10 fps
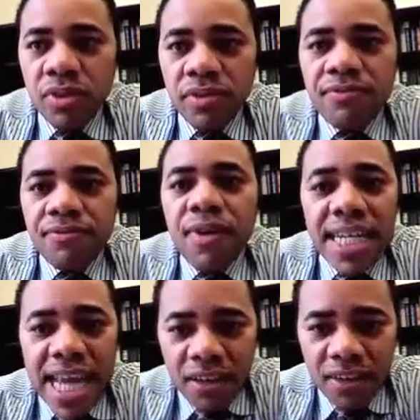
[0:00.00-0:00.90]
find
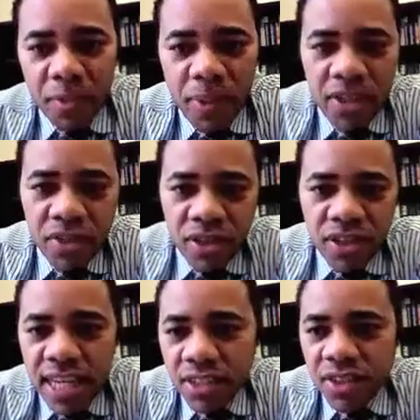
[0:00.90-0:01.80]
out that a patient is
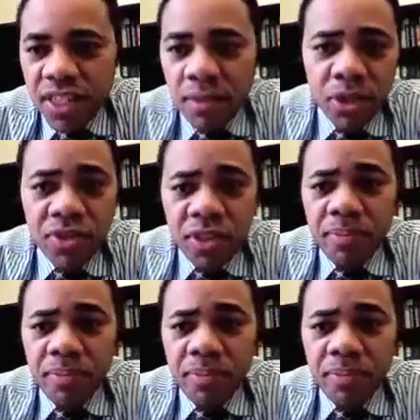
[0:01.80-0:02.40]
actually abusing